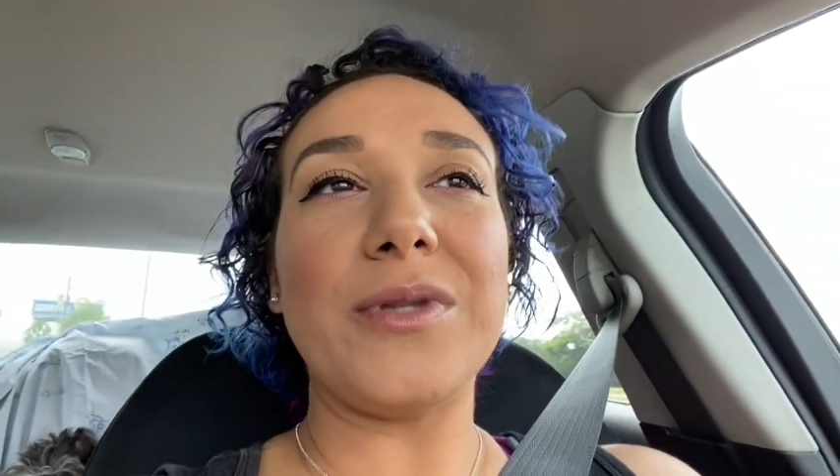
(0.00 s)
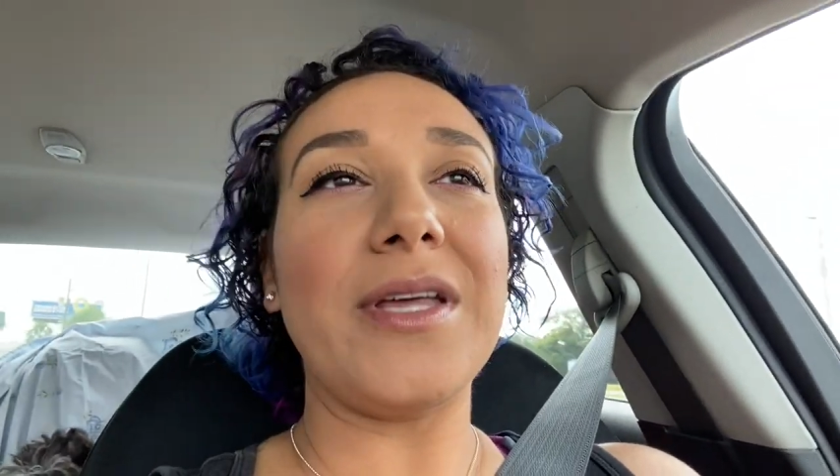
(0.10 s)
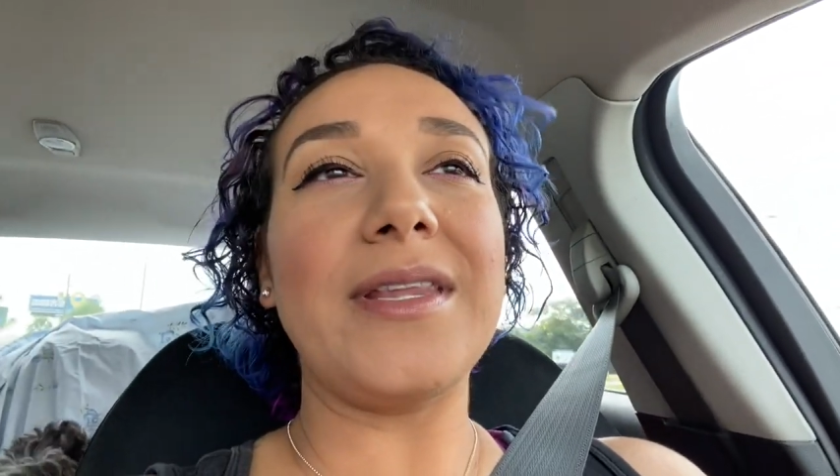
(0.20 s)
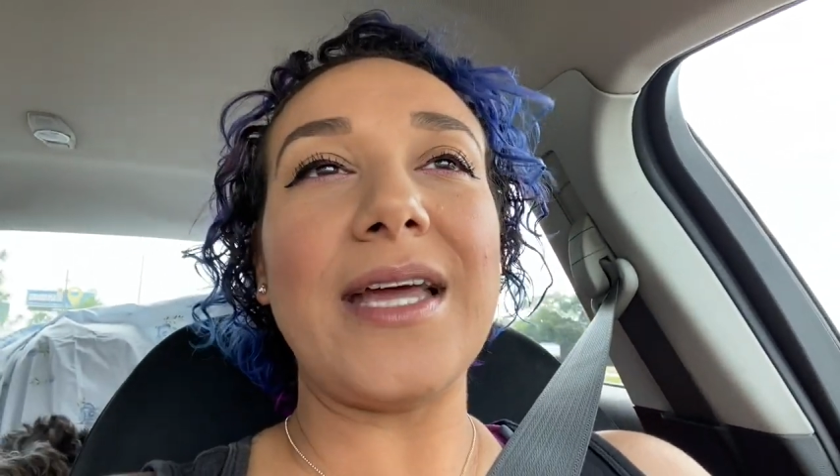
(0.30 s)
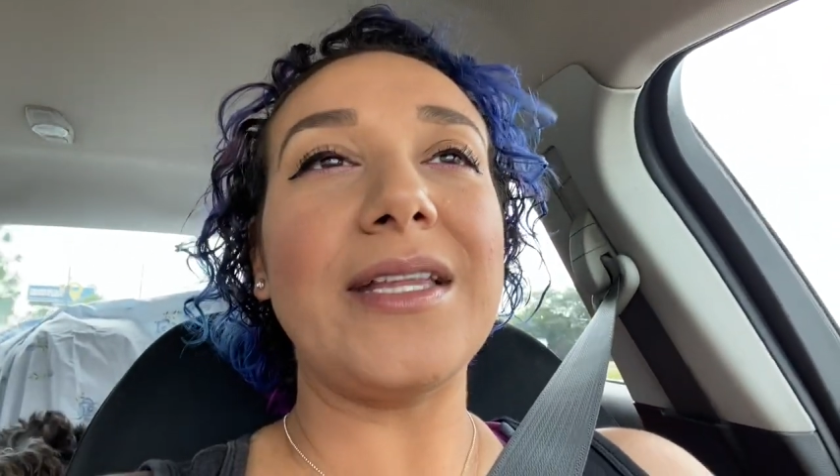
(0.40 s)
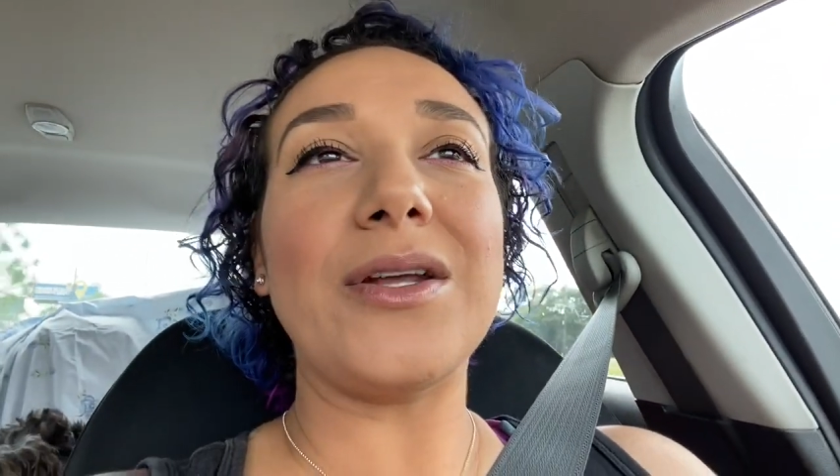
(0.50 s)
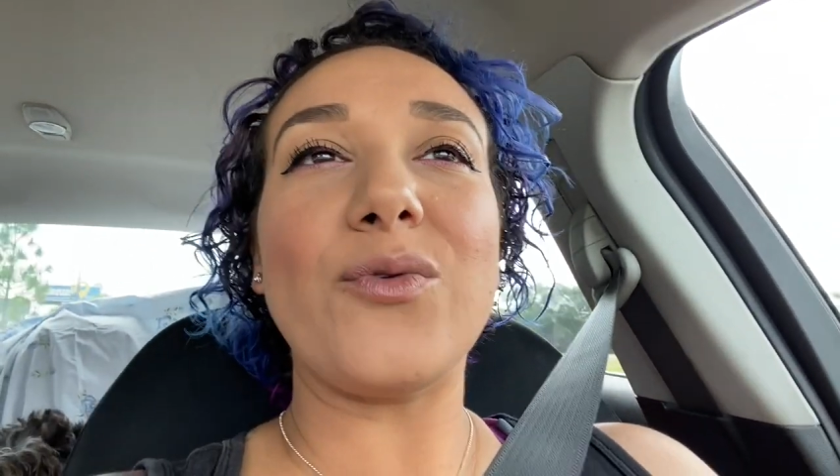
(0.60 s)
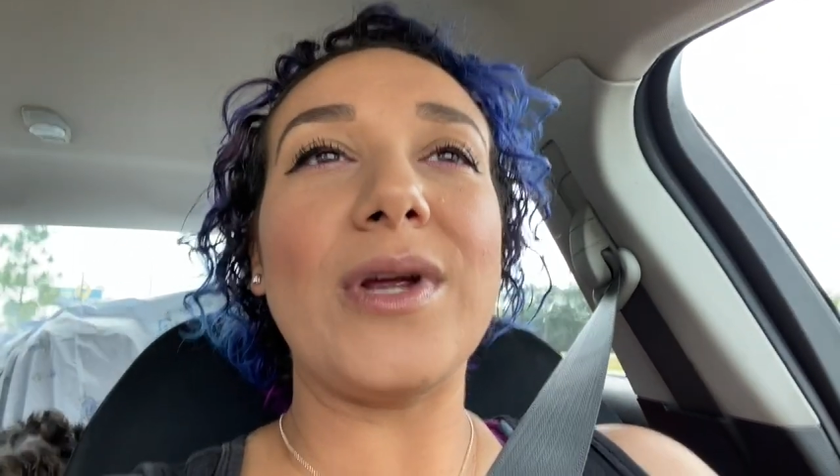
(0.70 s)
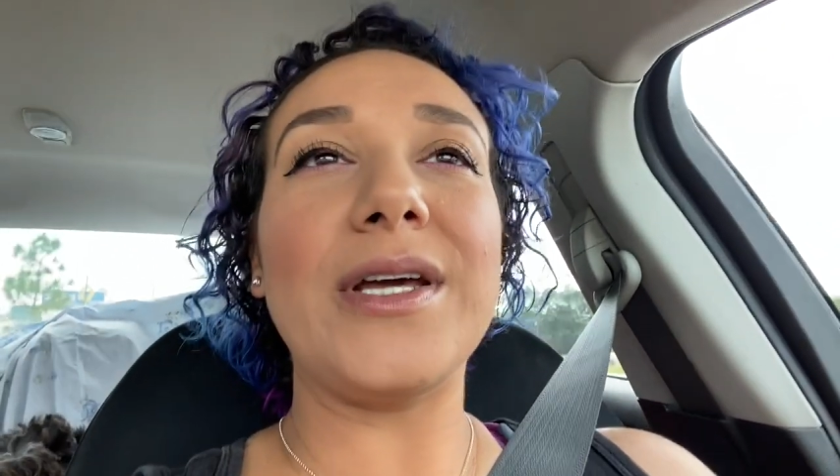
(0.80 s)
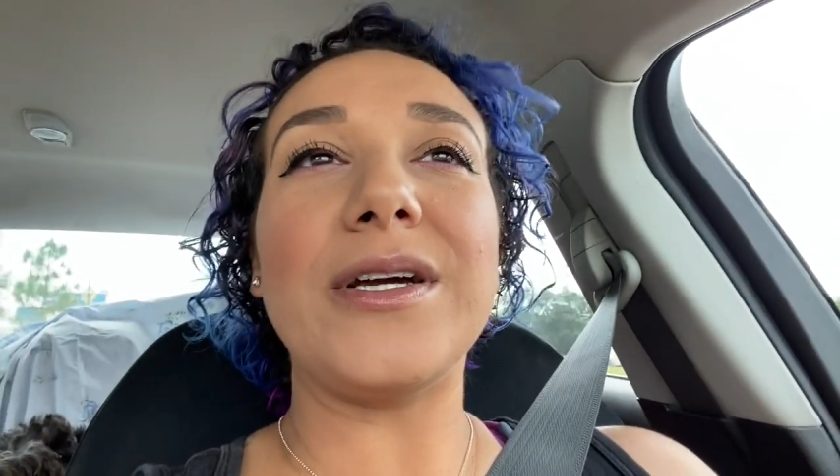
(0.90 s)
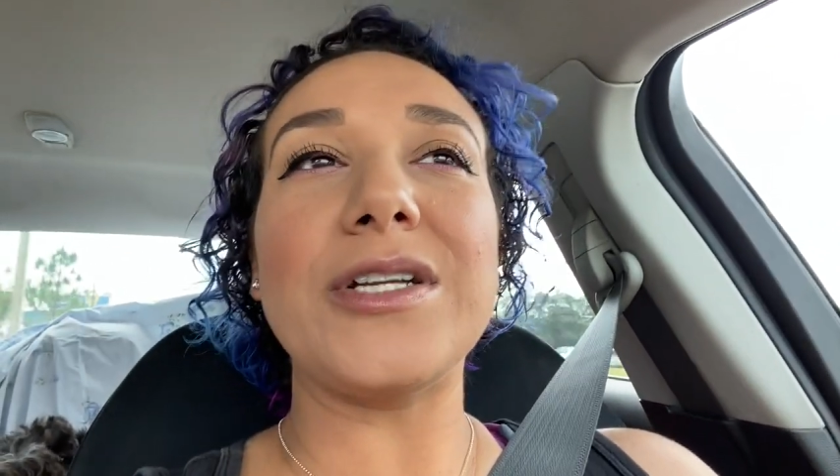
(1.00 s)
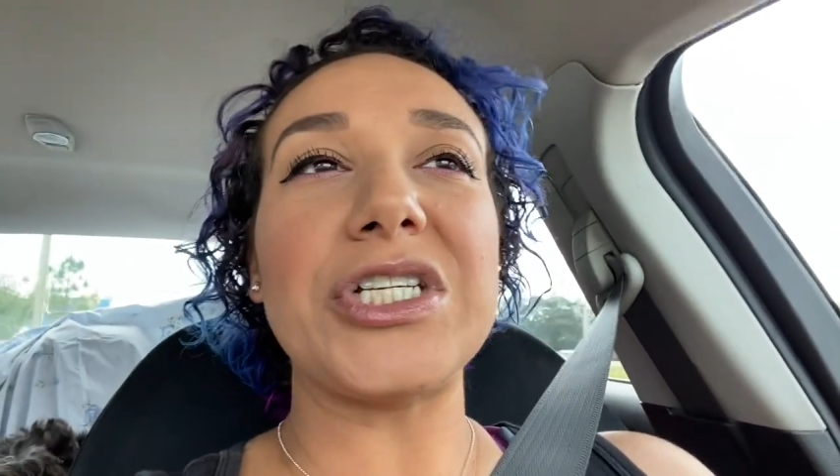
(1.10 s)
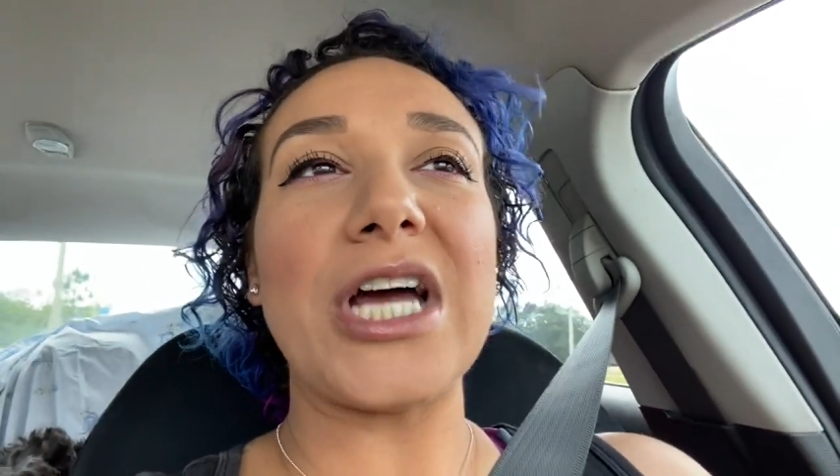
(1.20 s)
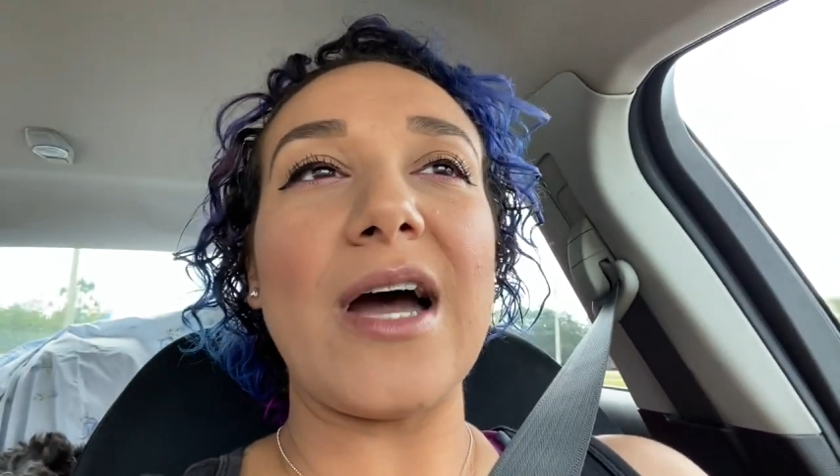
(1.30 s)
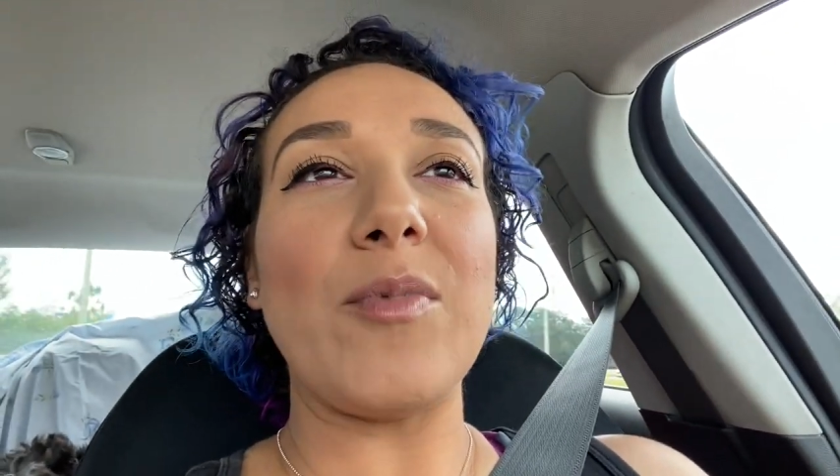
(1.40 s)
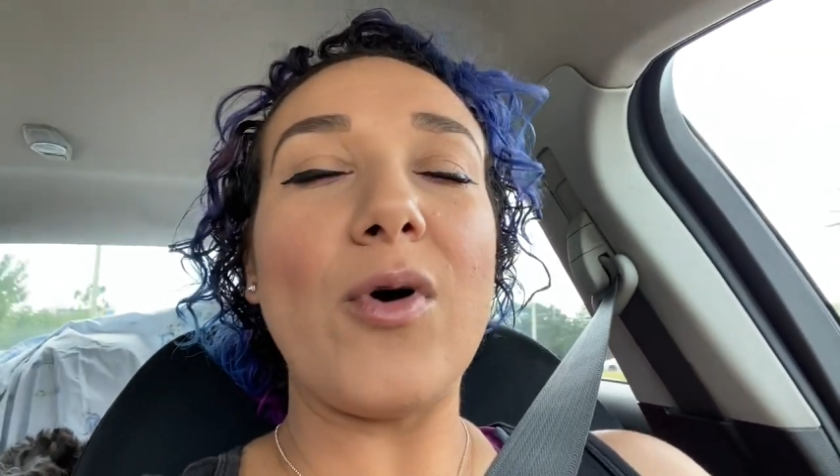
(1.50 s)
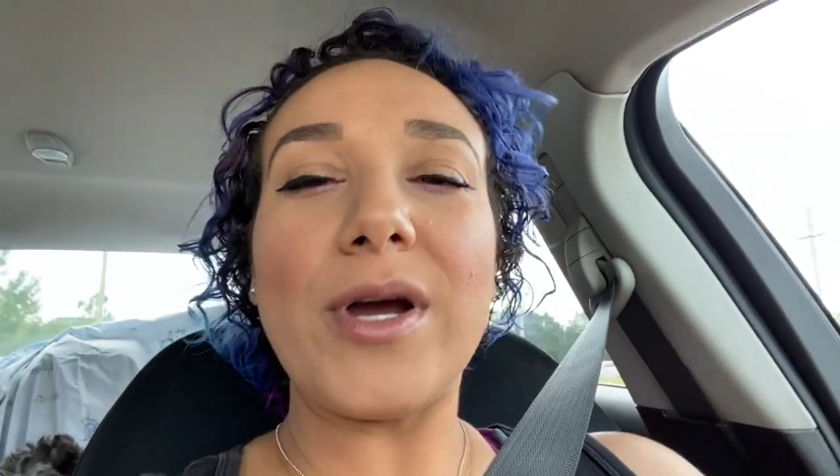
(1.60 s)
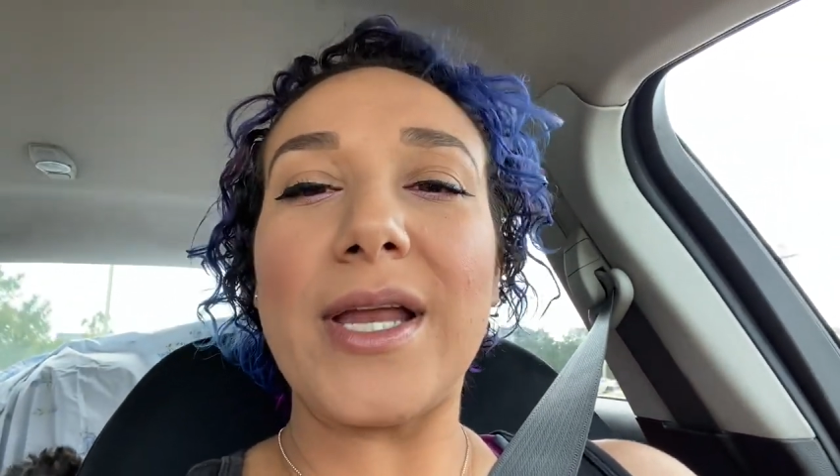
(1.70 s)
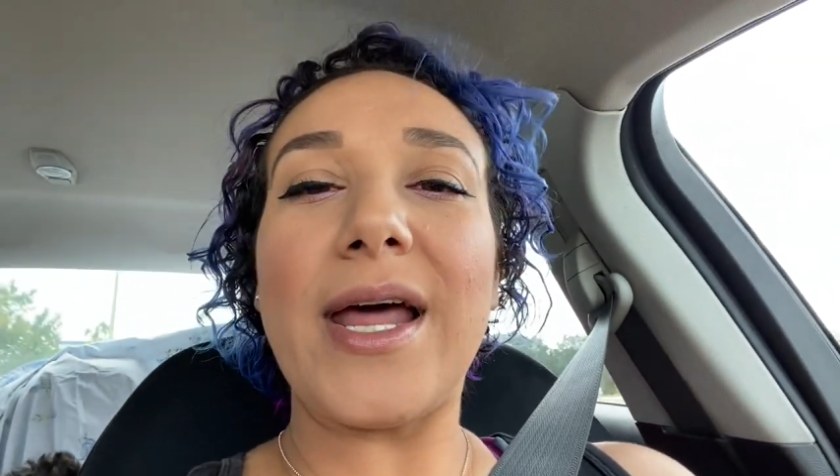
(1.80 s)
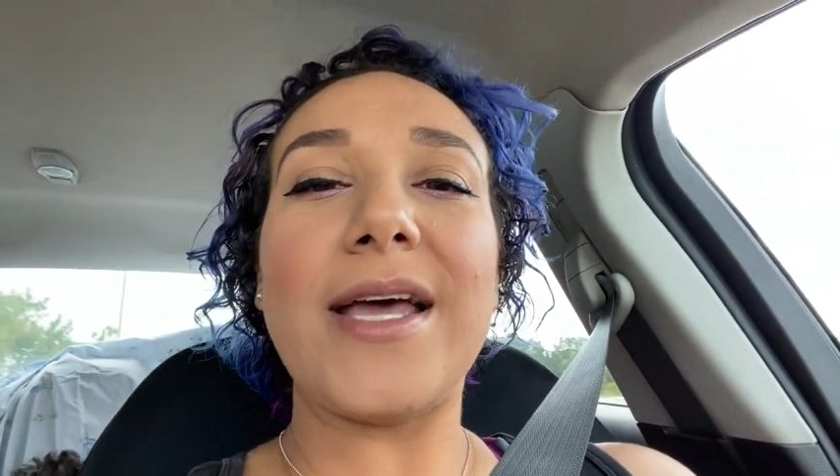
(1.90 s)
They did a really good job
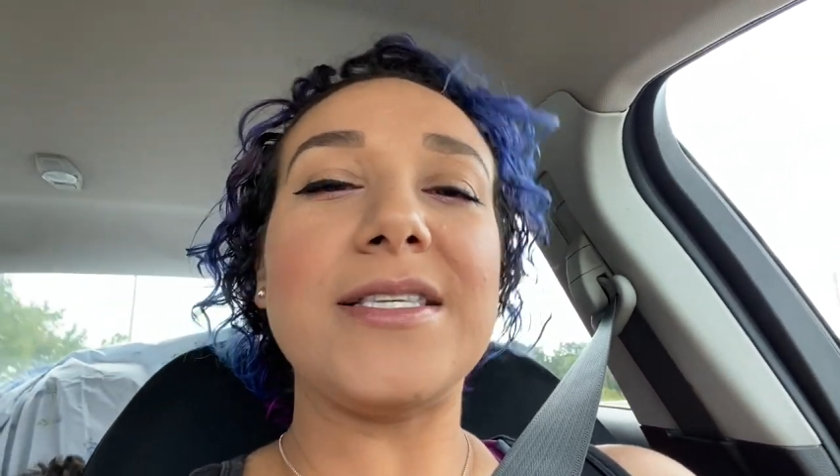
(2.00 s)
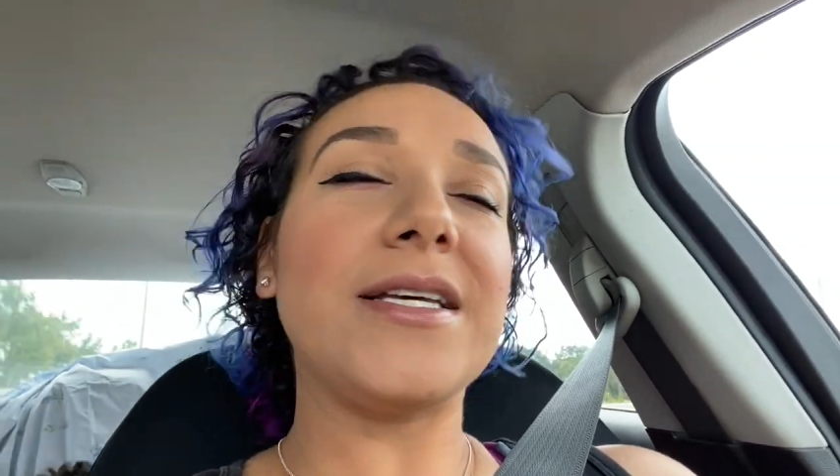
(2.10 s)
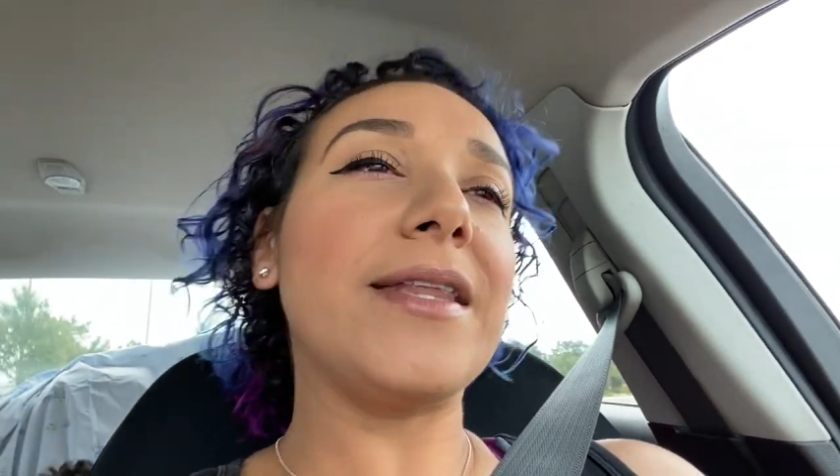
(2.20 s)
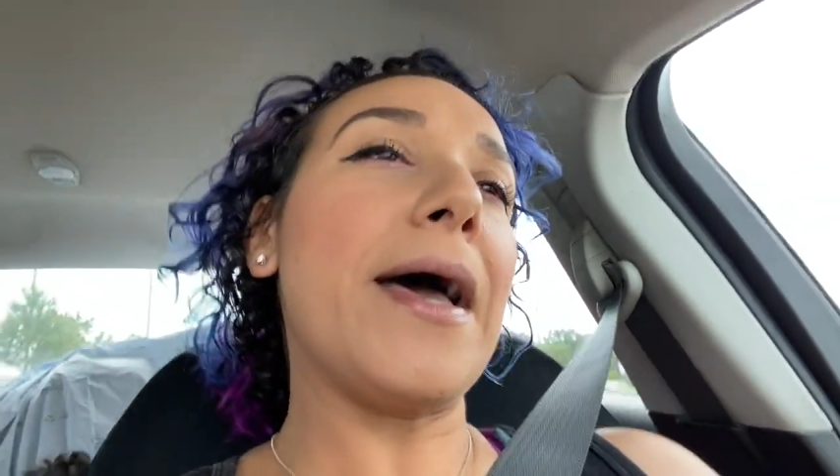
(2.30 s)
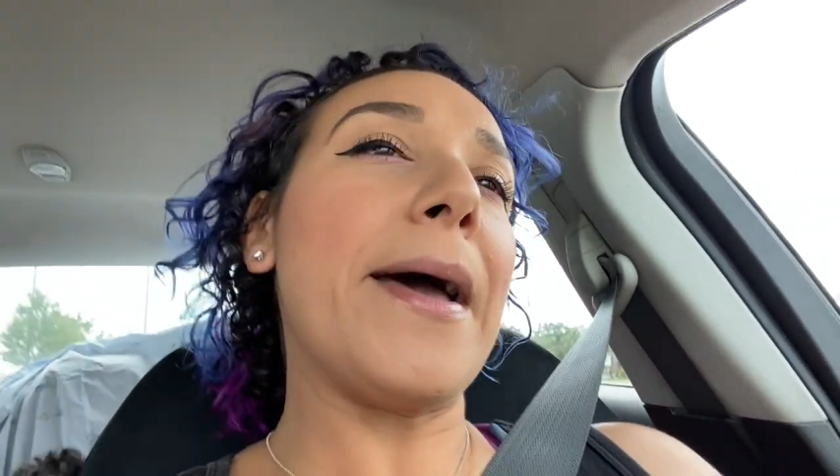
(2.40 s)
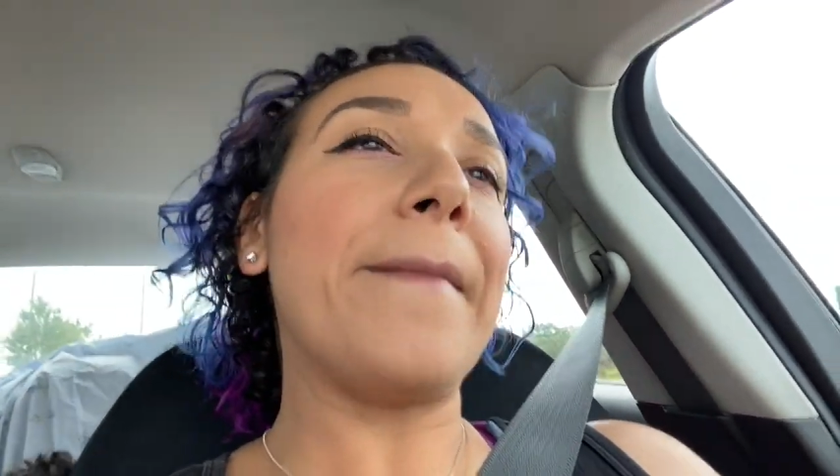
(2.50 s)
organizing that.